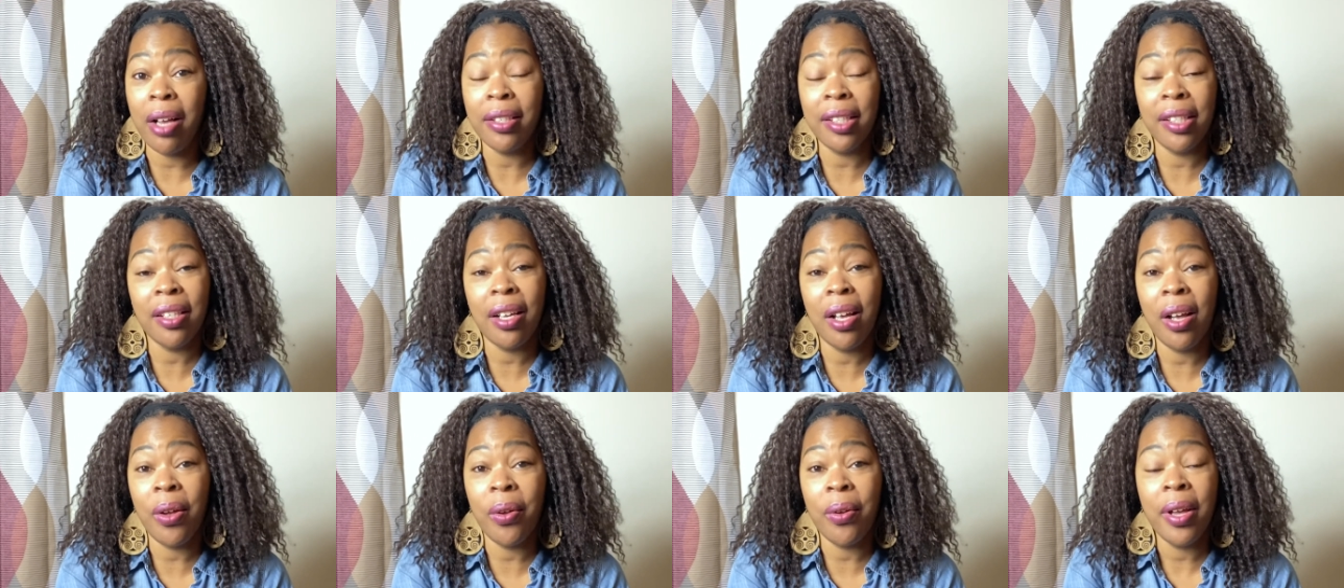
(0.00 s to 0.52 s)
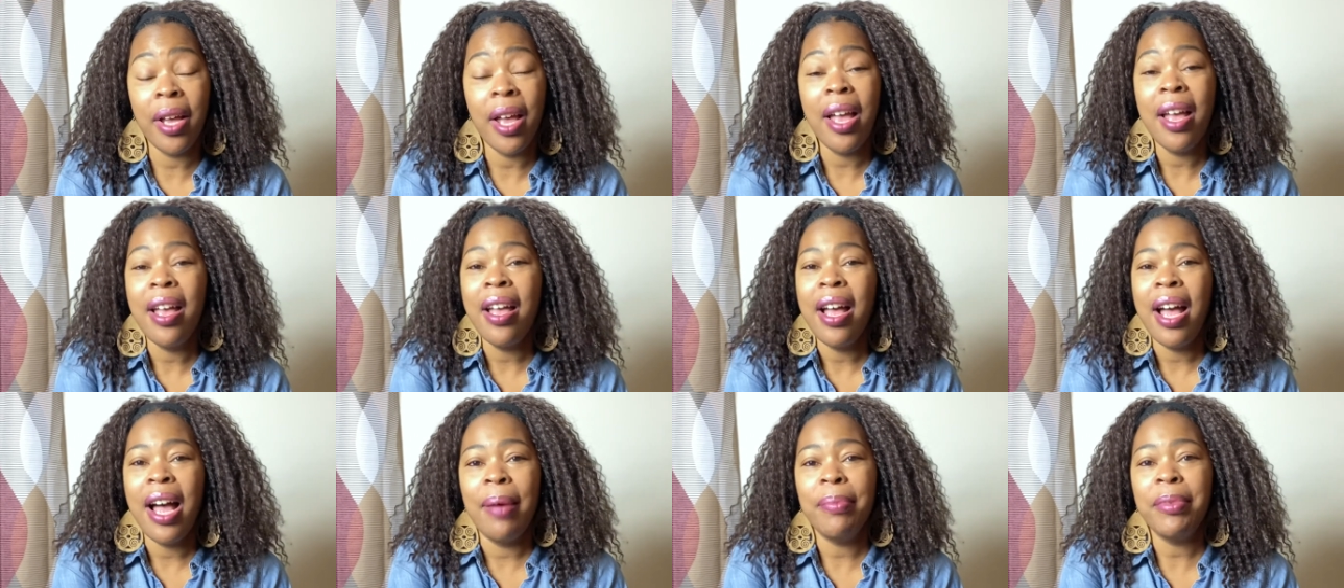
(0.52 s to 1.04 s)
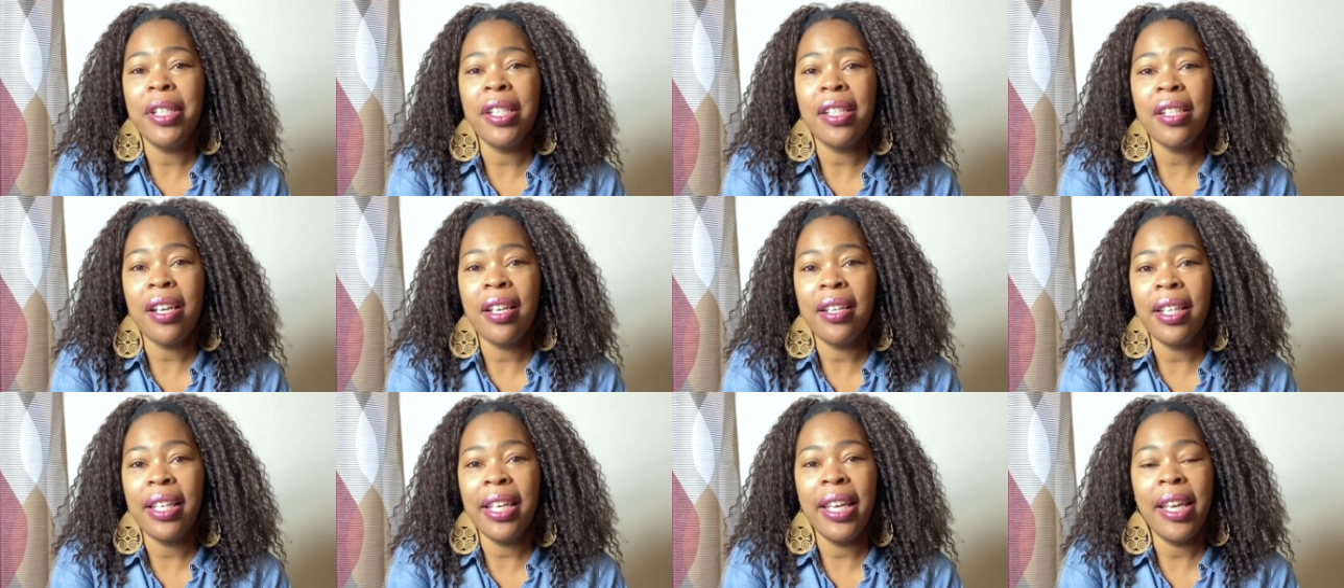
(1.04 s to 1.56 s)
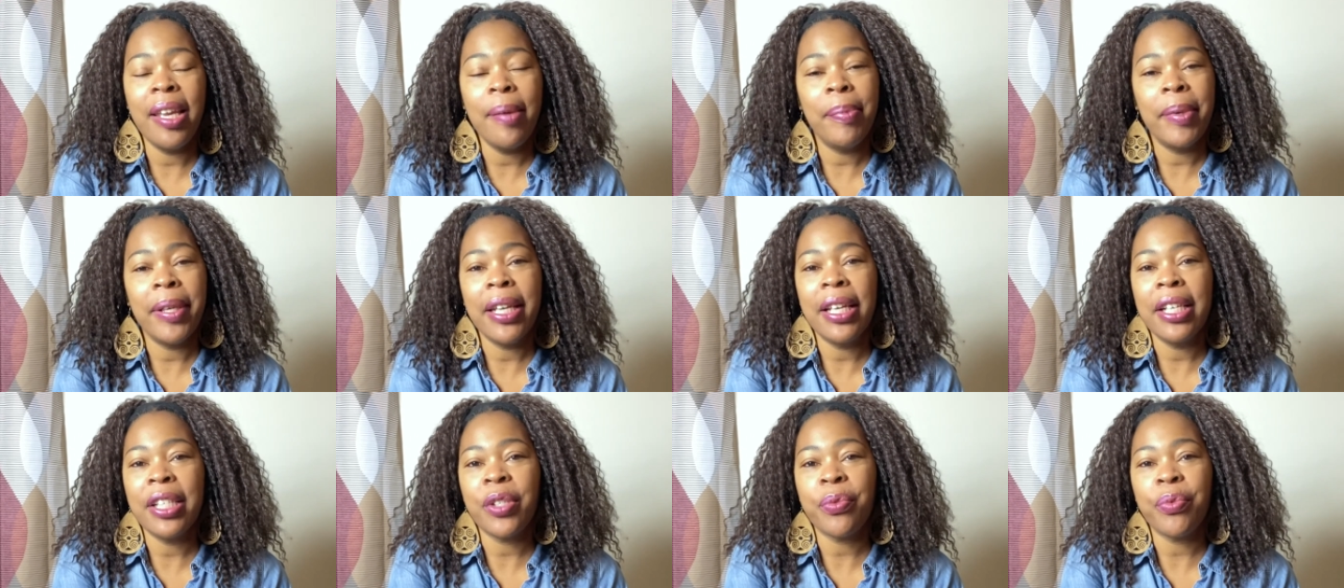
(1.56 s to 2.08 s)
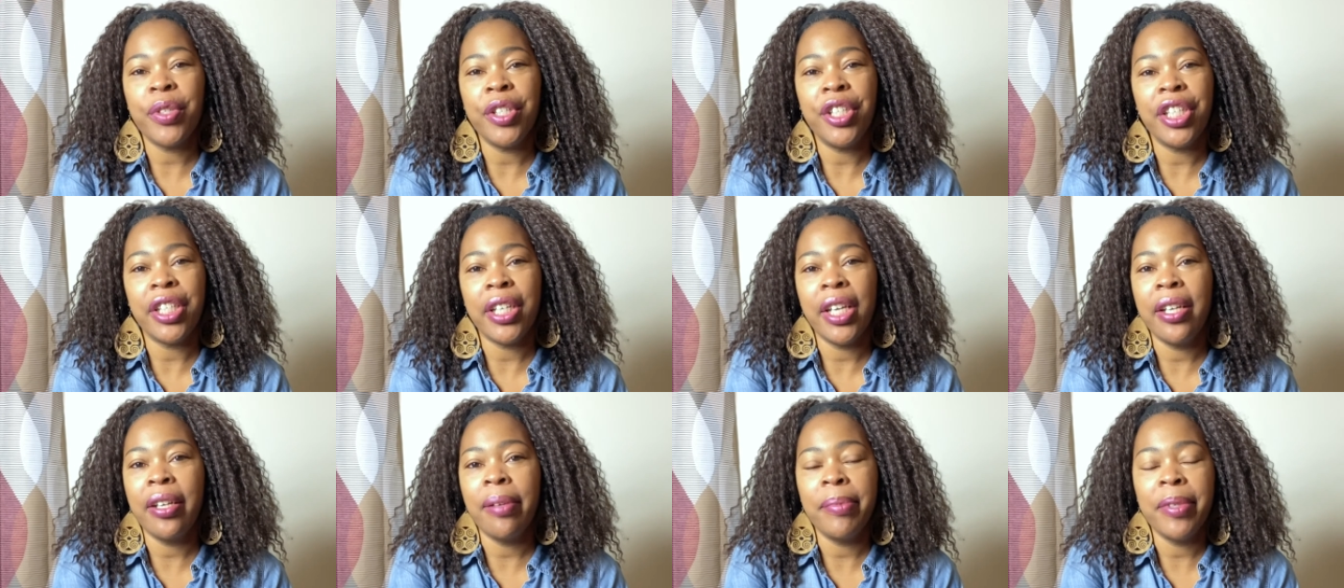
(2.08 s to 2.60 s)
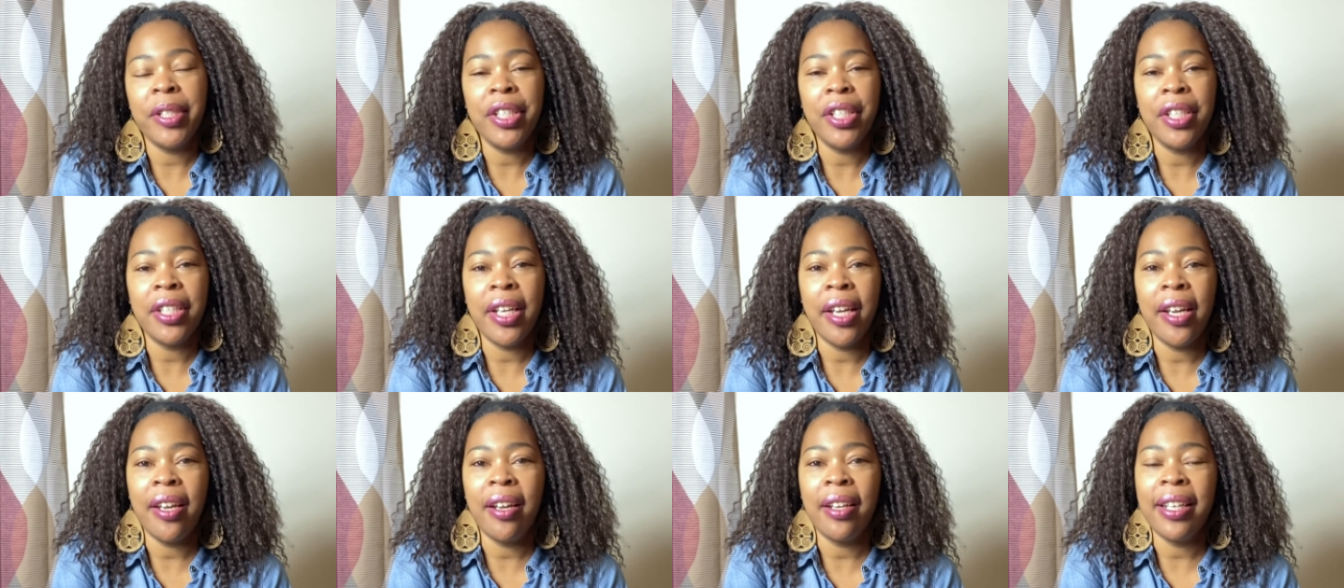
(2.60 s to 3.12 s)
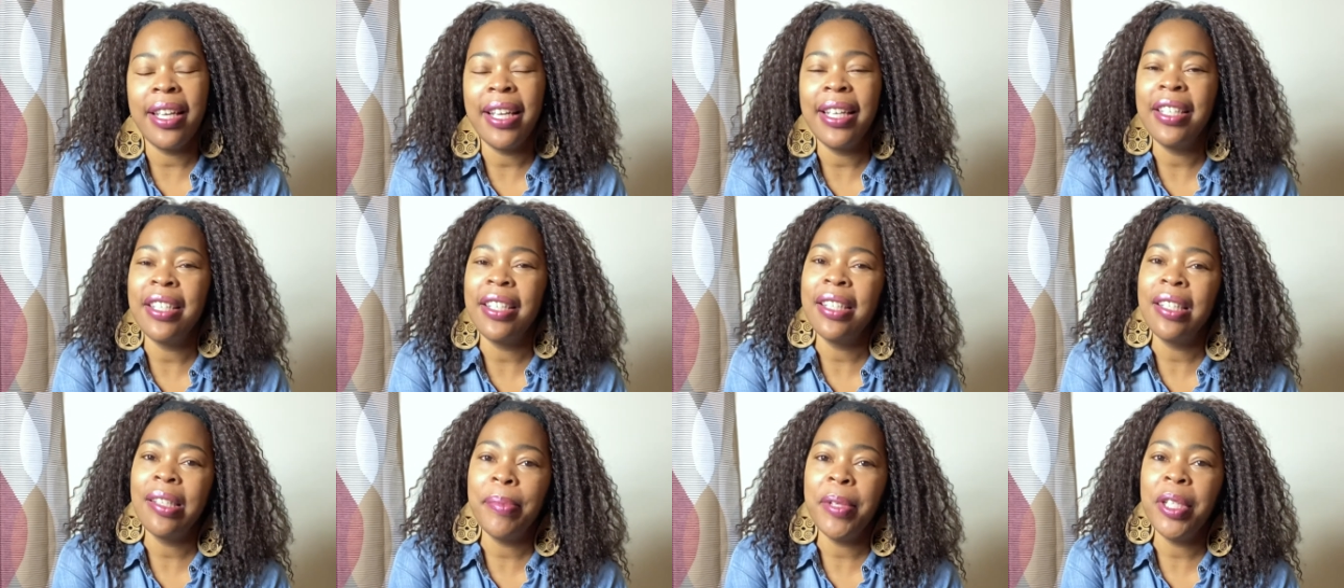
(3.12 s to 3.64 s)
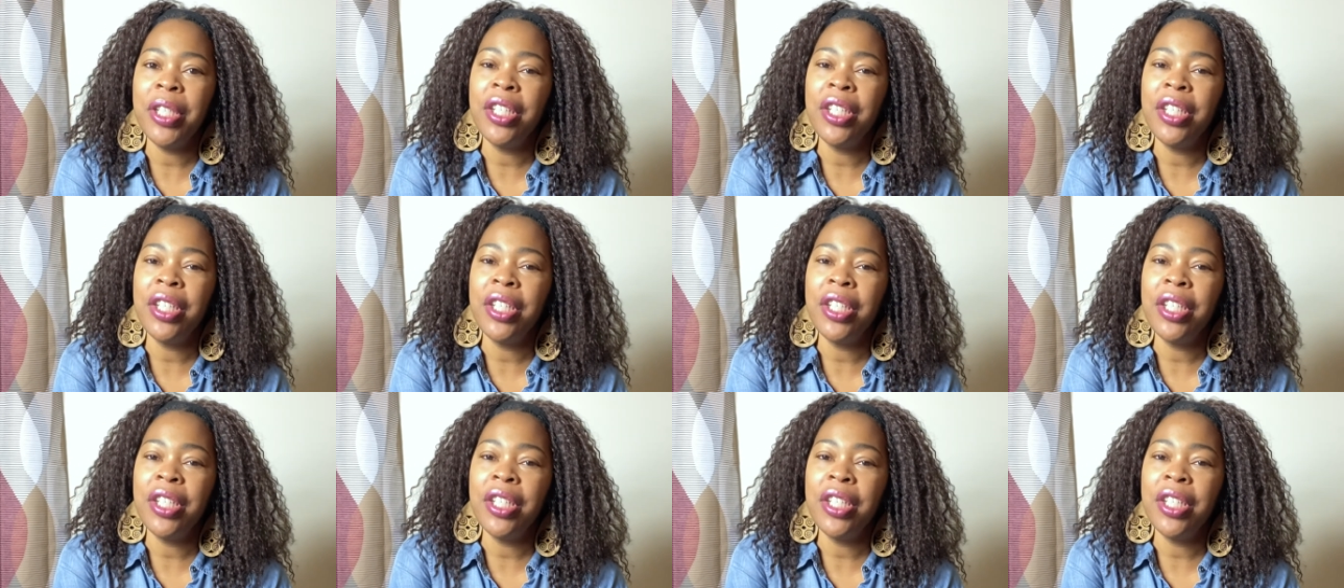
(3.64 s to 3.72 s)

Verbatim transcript: So I'm just going to keep it as Regina Michelle and just be